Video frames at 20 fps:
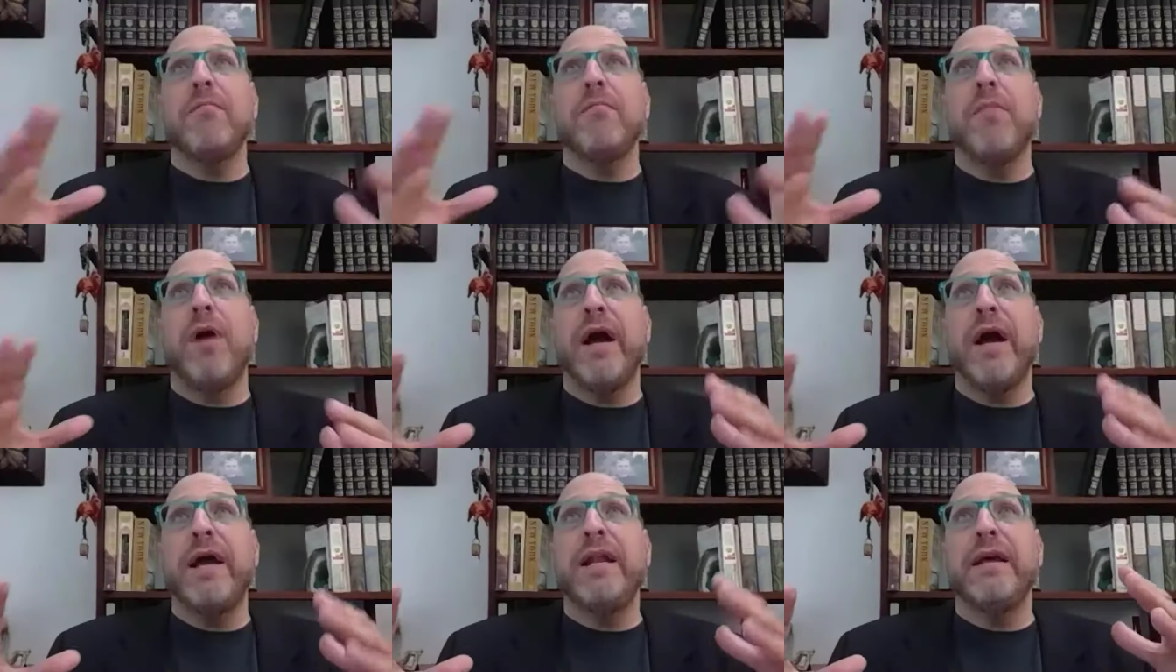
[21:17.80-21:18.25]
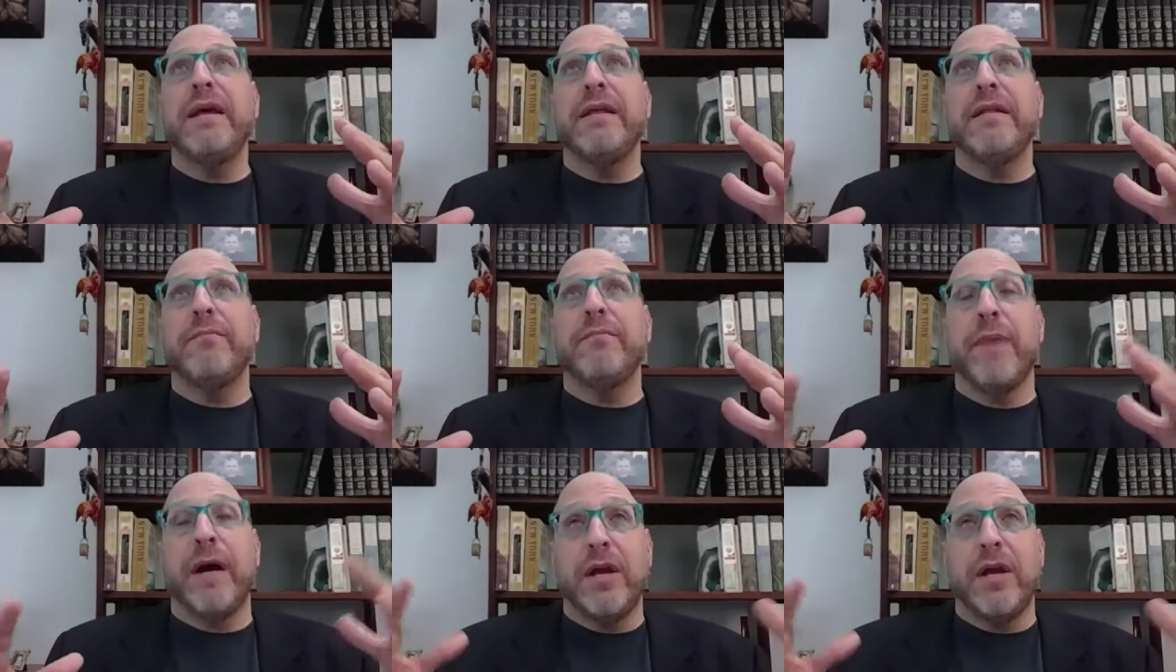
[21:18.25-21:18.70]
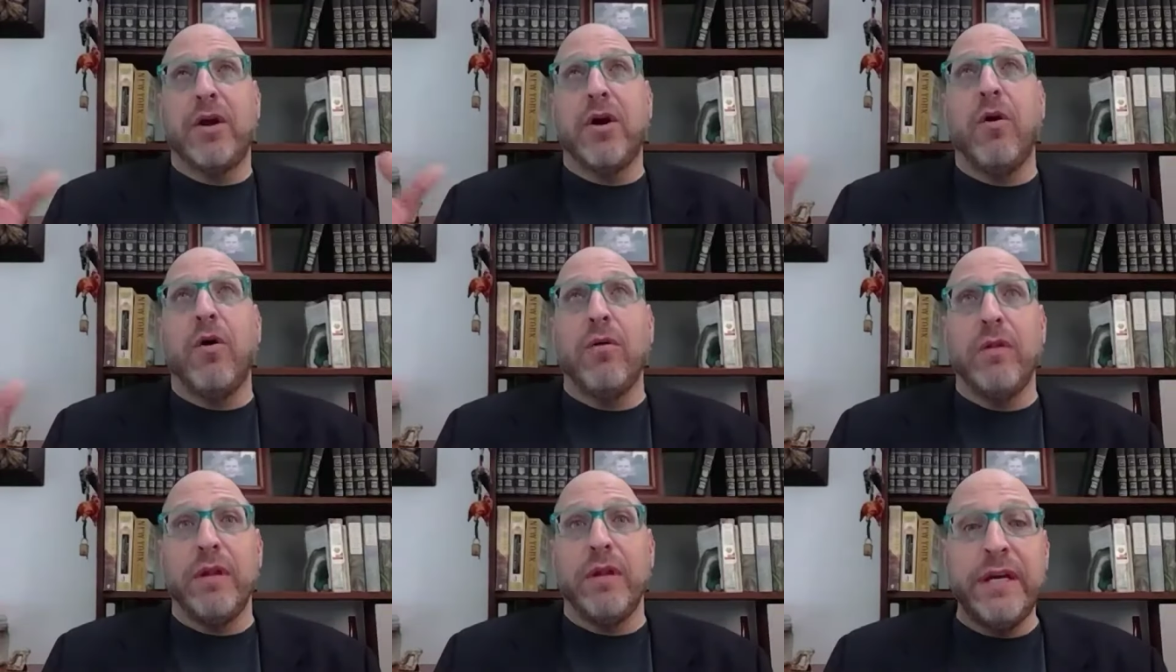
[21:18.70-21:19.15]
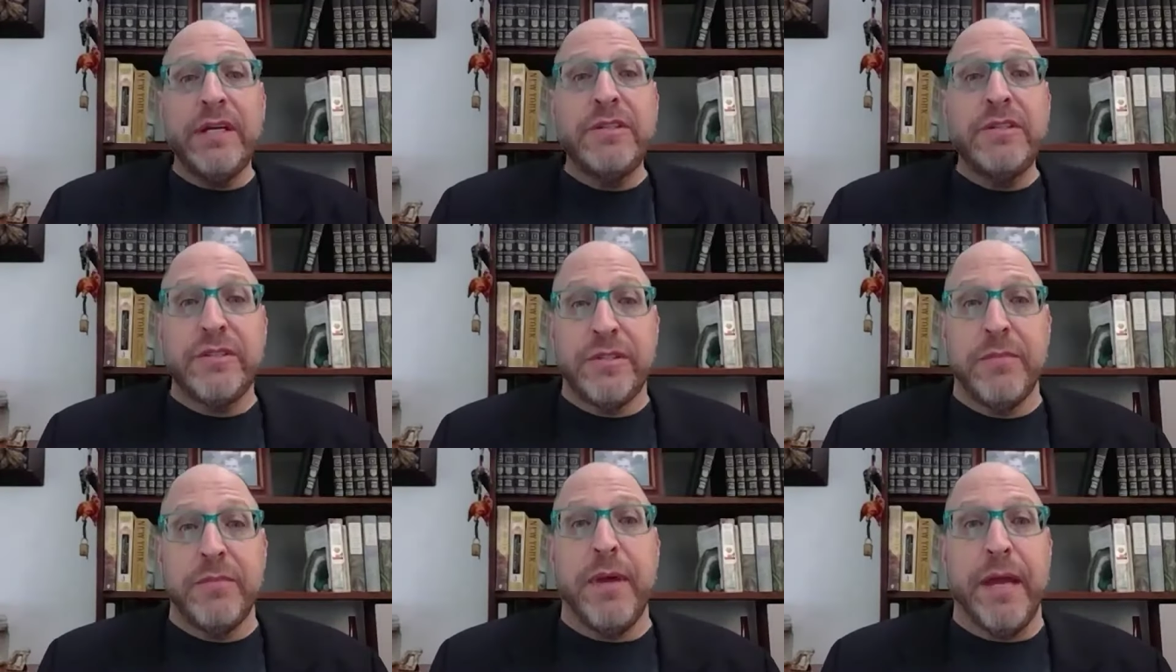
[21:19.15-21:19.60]
my goal is
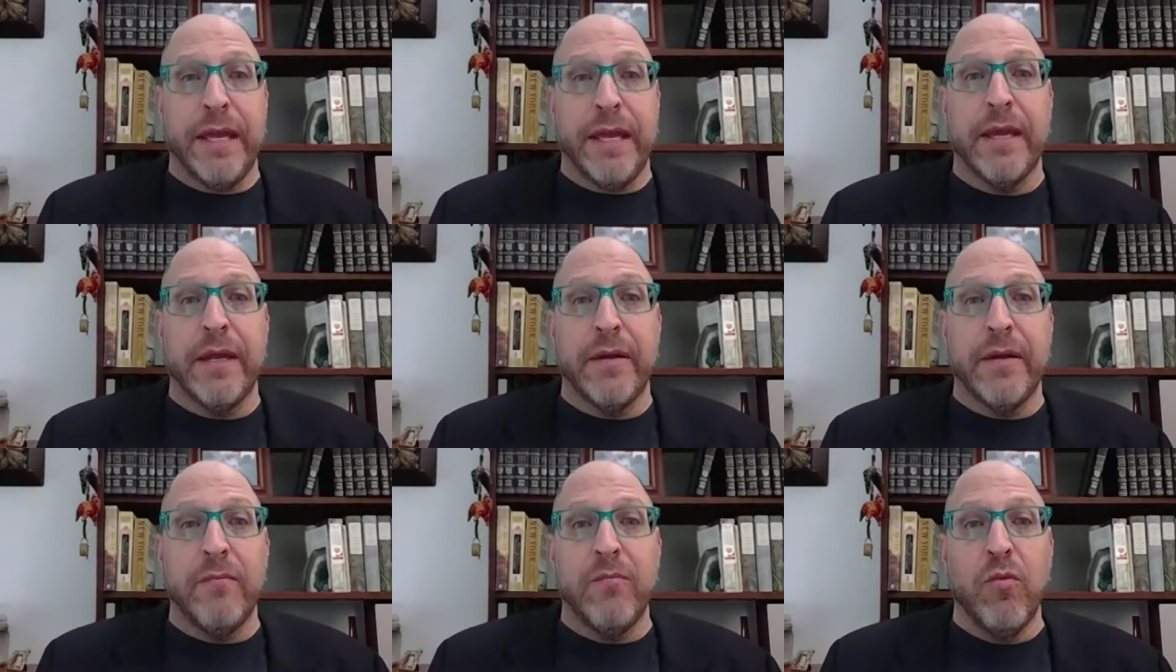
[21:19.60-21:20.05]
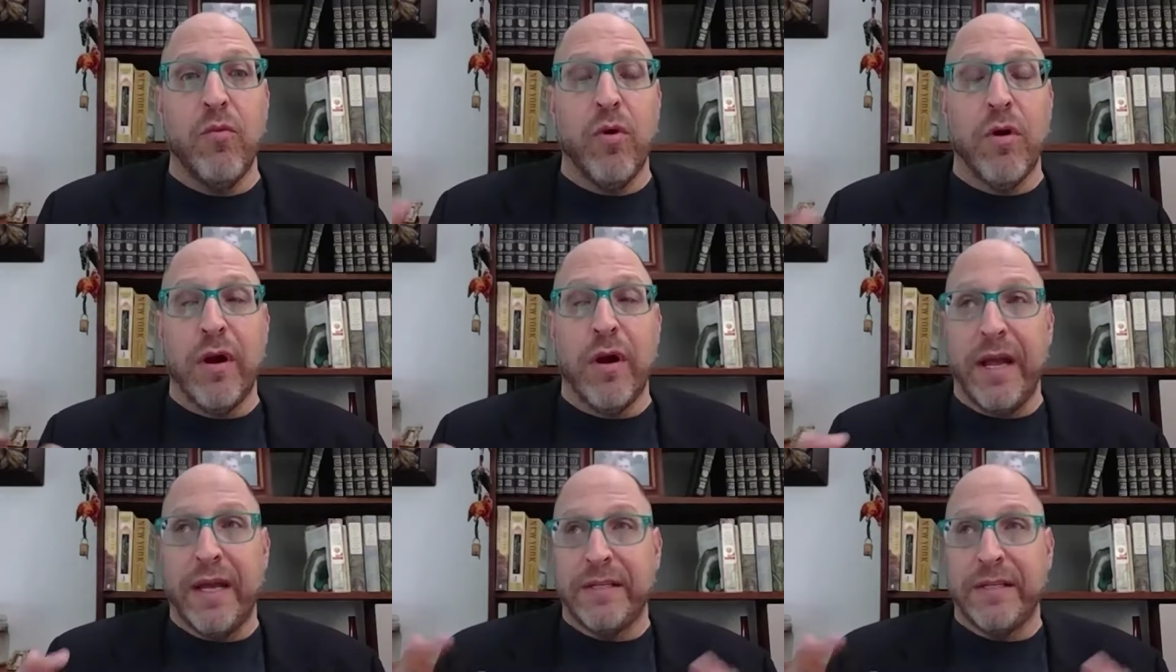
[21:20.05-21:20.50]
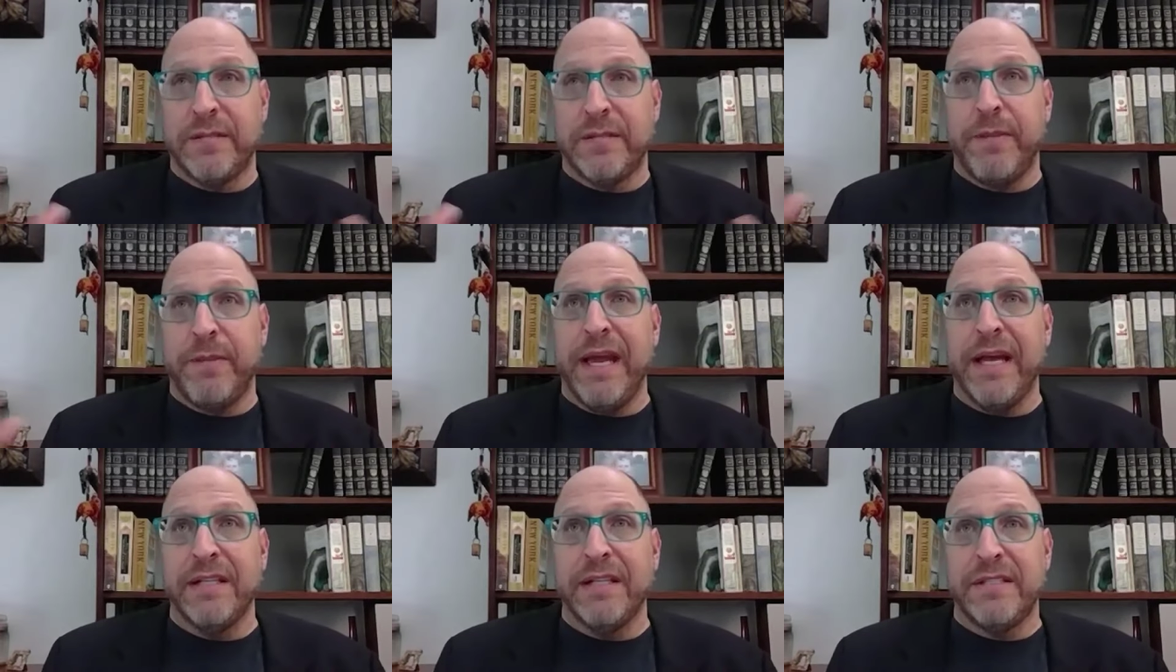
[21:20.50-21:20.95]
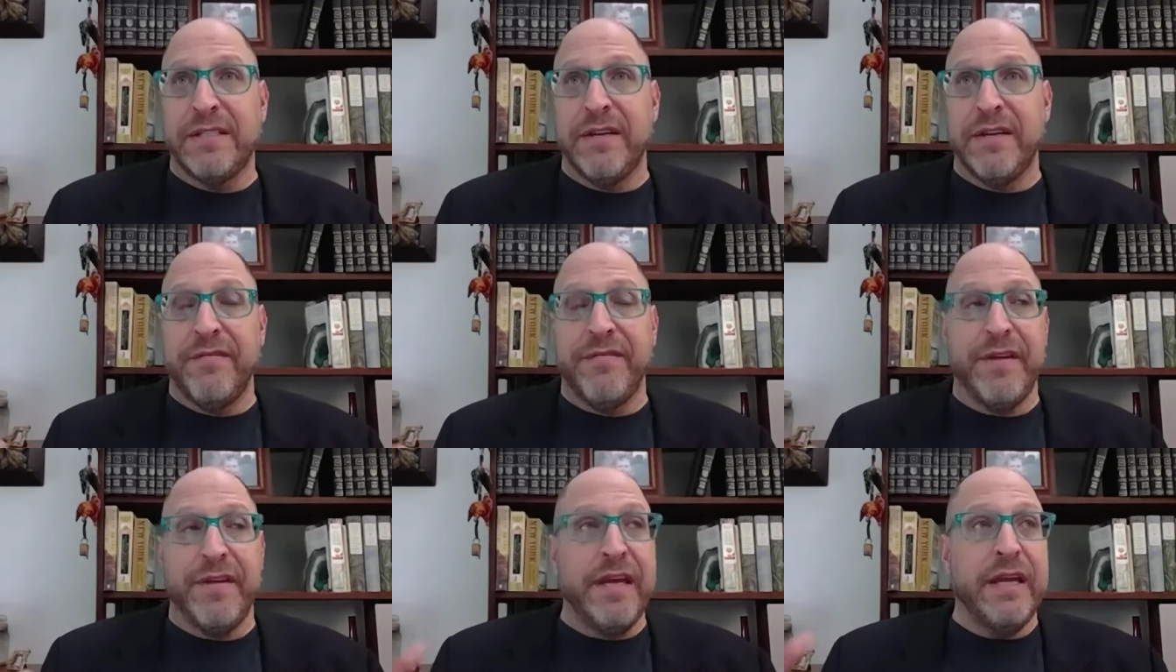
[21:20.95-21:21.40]
to make it more
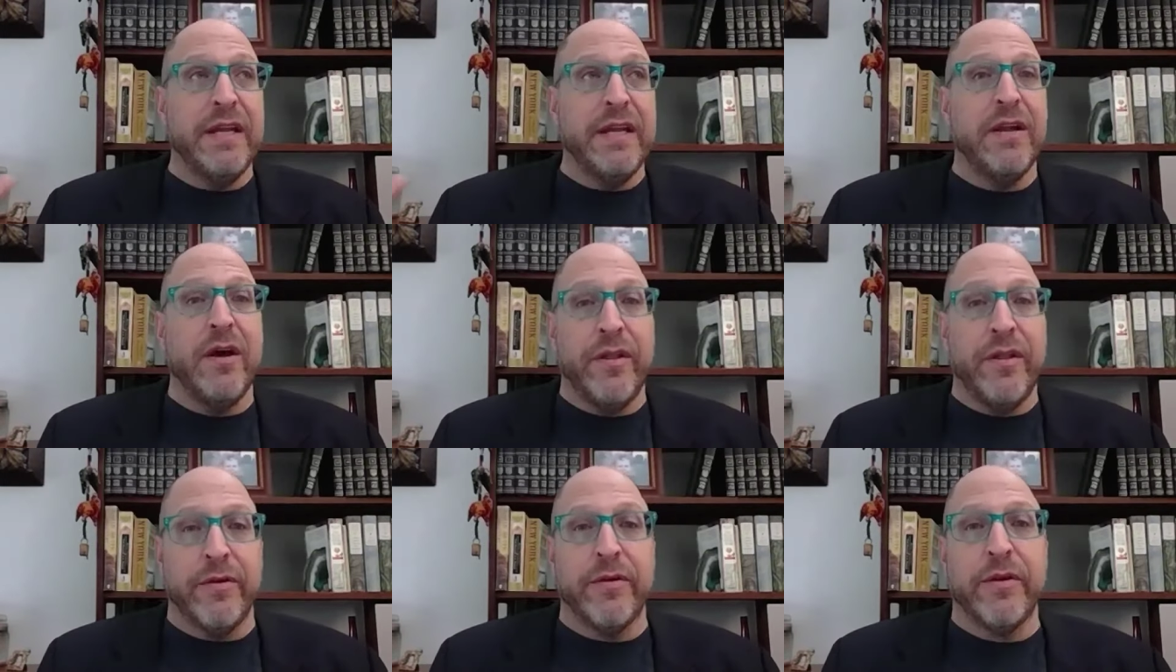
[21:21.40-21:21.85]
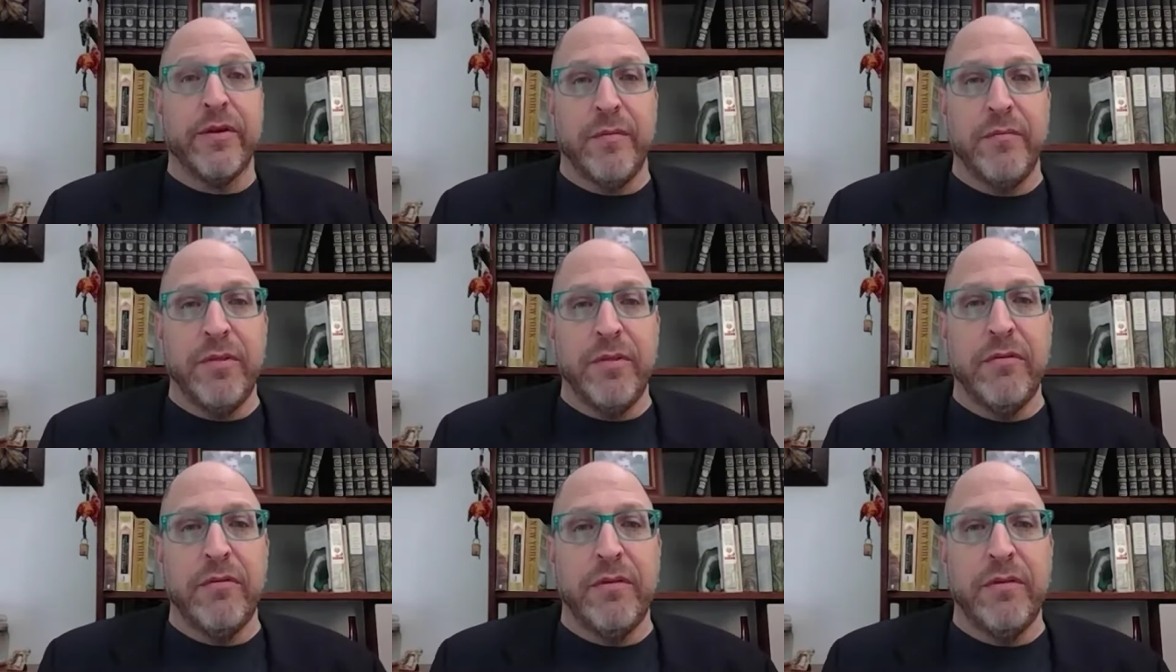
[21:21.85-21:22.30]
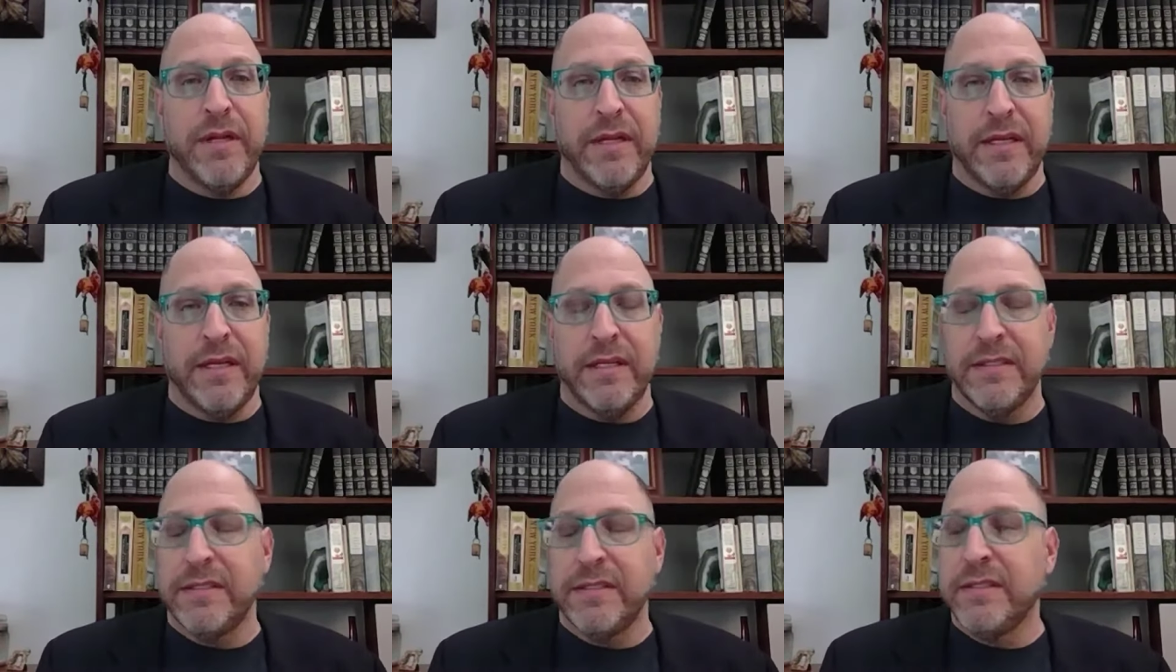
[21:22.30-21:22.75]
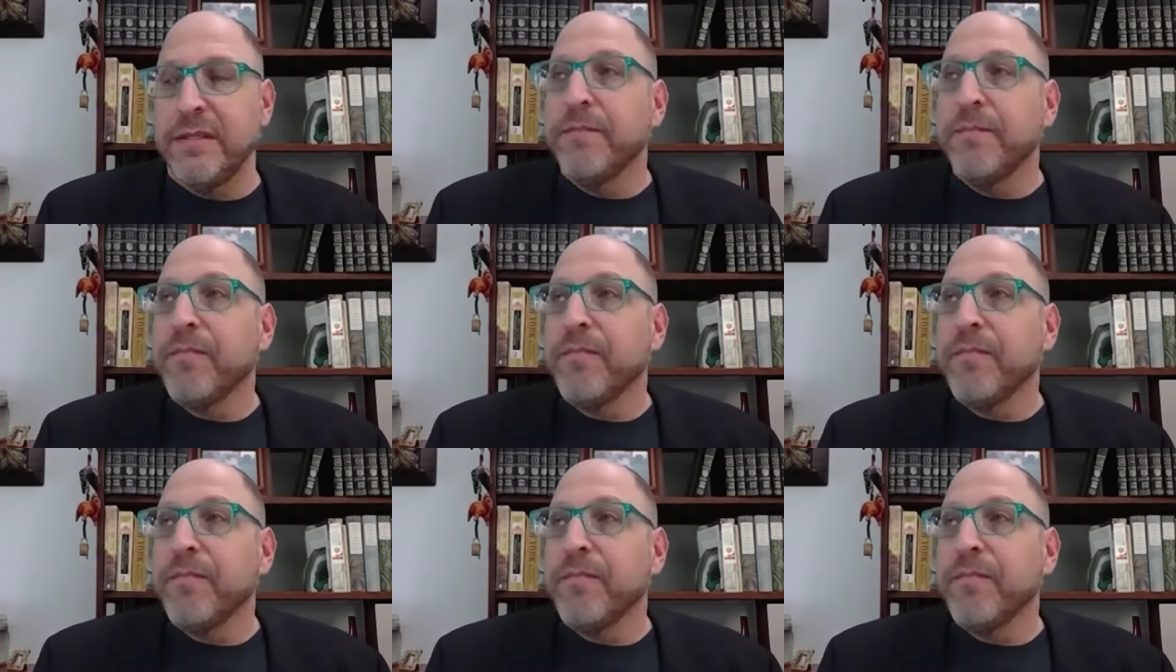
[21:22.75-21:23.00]
expansive in other communities.